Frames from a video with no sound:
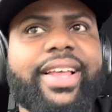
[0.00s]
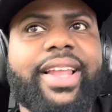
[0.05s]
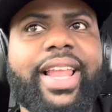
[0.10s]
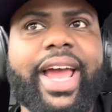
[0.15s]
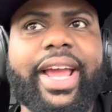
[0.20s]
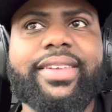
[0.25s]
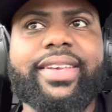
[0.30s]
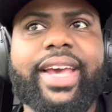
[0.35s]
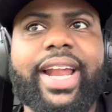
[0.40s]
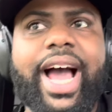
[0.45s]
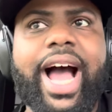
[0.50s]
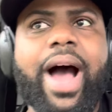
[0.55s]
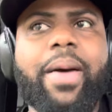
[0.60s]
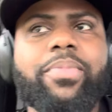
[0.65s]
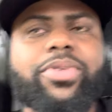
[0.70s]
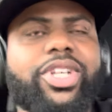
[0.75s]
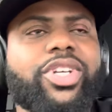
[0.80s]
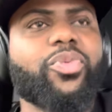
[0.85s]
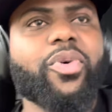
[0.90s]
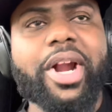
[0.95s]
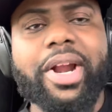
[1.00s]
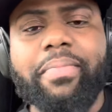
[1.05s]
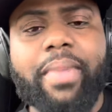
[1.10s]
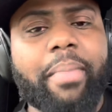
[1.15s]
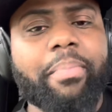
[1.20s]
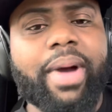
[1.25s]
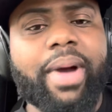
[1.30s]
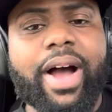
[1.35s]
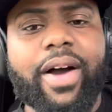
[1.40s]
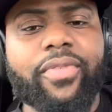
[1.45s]
Like I said, I'm just running my
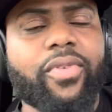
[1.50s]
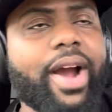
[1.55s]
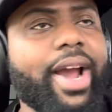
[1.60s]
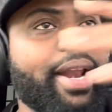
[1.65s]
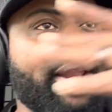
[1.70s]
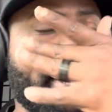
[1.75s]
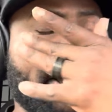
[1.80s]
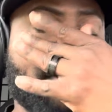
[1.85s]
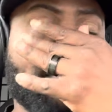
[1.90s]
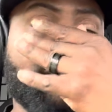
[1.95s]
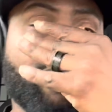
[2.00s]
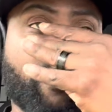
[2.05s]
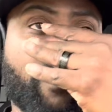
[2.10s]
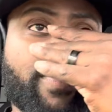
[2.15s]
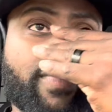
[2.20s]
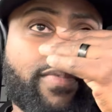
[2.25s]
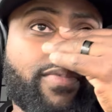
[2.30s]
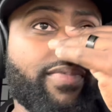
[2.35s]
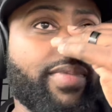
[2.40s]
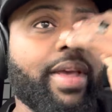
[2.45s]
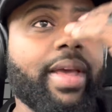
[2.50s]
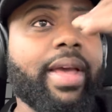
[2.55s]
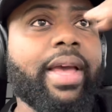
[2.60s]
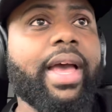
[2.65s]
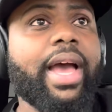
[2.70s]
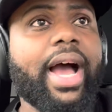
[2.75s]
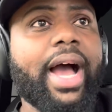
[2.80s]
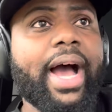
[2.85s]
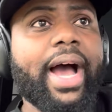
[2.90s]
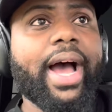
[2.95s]
mouth right now.
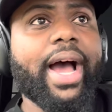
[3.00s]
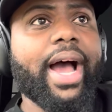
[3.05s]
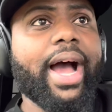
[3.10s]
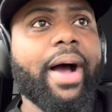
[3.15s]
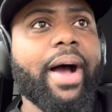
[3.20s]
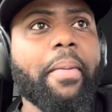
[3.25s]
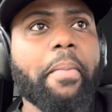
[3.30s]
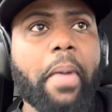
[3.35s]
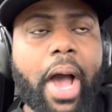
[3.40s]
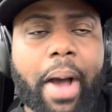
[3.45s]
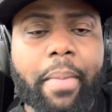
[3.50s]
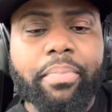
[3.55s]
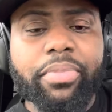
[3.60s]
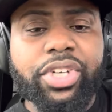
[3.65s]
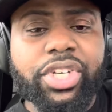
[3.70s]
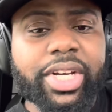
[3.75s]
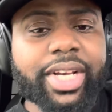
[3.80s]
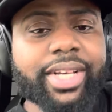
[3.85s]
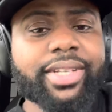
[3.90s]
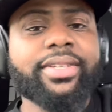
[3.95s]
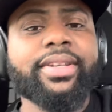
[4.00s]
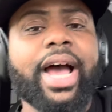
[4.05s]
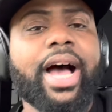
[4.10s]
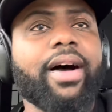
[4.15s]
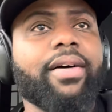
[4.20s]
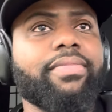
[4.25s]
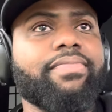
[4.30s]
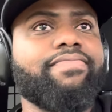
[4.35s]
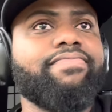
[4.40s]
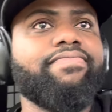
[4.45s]
I, I'm, I'm just
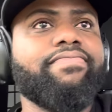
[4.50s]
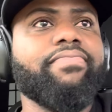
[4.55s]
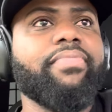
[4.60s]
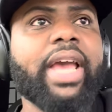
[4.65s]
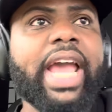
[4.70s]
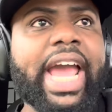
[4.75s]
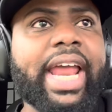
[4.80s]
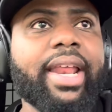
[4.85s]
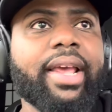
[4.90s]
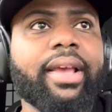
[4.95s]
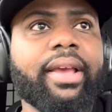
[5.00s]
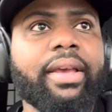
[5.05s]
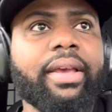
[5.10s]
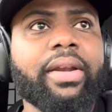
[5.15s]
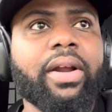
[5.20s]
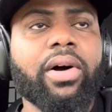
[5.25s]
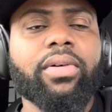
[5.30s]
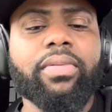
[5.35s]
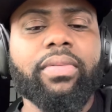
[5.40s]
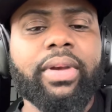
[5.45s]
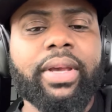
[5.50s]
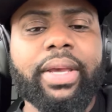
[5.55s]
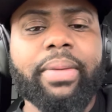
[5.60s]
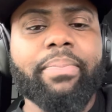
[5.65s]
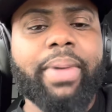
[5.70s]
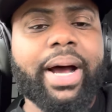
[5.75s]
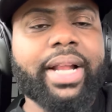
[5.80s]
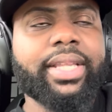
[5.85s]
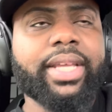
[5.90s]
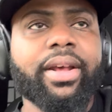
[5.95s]
now heading, you know,
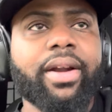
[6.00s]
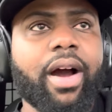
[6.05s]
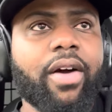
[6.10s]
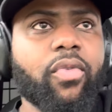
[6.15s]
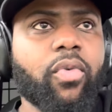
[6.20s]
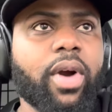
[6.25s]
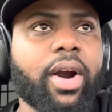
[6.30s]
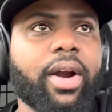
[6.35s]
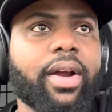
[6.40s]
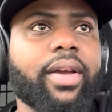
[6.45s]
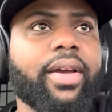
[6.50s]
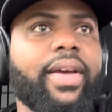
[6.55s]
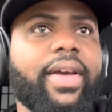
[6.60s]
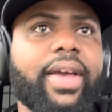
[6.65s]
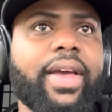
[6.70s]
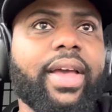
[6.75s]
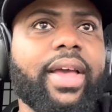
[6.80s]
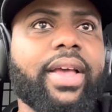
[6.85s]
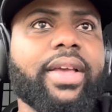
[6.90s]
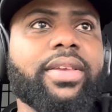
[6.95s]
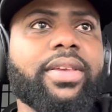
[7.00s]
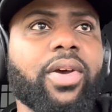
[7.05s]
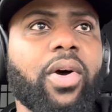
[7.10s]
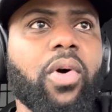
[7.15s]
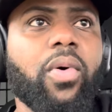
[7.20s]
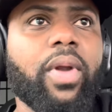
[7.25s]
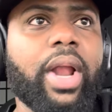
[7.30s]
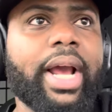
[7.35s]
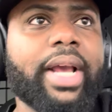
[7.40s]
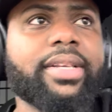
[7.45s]
about to get off work. So
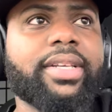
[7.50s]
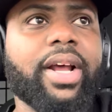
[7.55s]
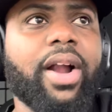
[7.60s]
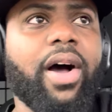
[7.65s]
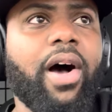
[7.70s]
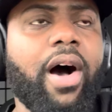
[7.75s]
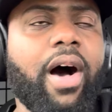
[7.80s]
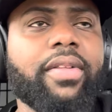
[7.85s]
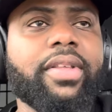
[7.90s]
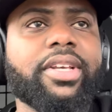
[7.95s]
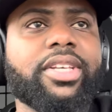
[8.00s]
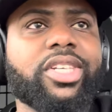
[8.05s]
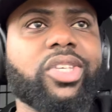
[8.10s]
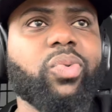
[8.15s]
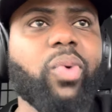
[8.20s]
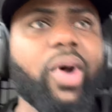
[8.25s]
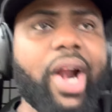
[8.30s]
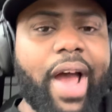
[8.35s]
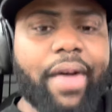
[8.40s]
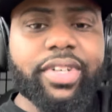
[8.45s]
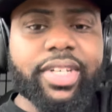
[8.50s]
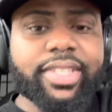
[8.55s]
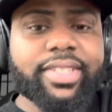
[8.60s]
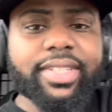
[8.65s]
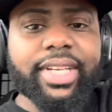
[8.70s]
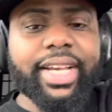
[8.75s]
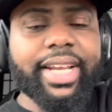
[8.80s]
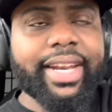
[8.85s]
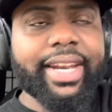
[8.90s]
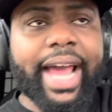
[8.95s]
like I said, all this is what I've just
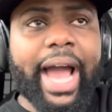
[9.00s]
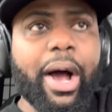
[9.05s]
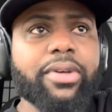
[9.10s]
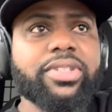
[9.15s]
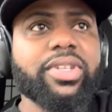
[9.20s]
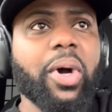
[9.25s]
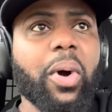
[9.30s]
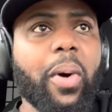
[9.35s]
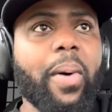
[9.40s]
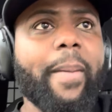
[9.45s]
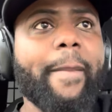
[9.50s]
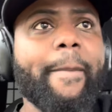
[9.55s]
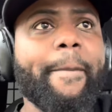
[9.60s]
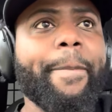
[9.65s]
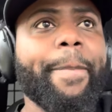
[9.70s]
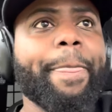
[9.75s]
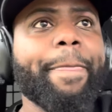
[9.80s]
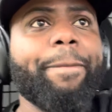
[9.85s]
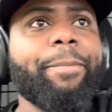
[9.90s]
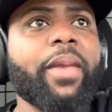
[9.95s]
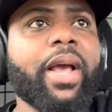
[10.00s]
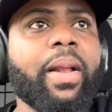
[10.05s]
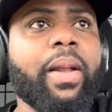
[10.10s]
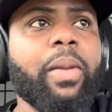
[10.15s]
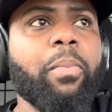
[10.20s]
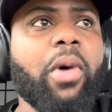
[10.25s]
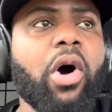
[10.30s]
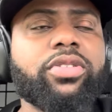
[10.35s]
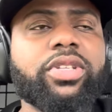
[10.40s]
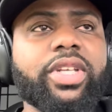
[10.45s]
seen now. So uh,
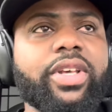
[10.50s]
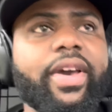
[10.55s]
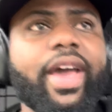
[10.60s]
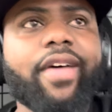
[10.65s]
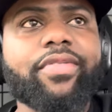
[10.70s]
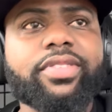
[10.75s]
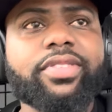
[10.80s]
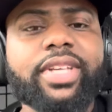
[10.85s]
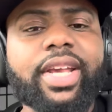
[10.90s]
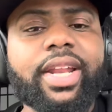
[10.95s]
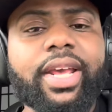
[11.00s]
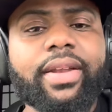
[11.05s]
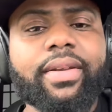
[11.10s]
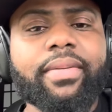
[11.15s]
most of you have seen it.